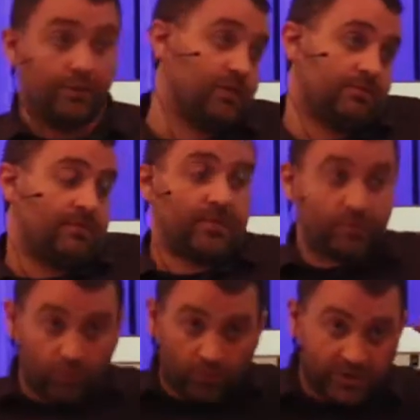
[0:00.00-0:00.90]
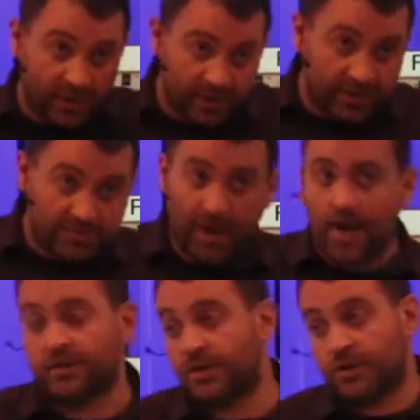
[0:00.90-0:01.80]
I was studying this
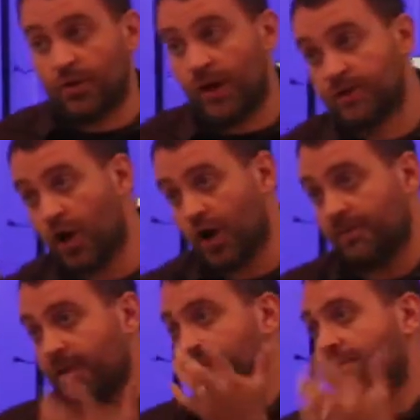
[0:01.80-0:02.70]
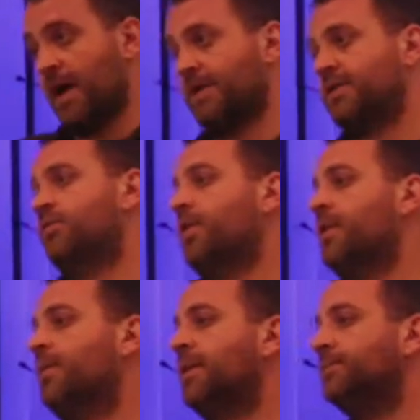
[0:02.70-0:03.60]
passage, so I talked about this passage
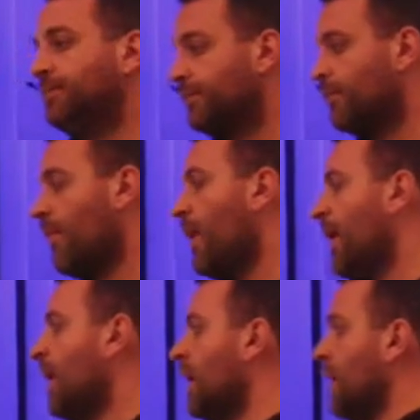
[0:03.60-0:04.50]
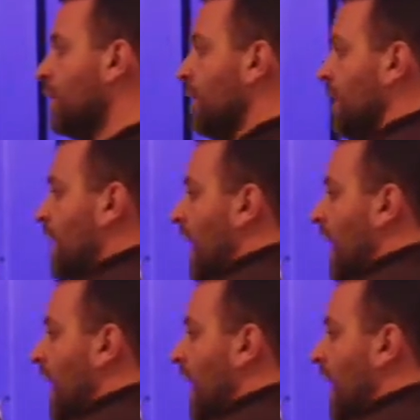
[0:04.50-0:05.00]
with him, and and, and,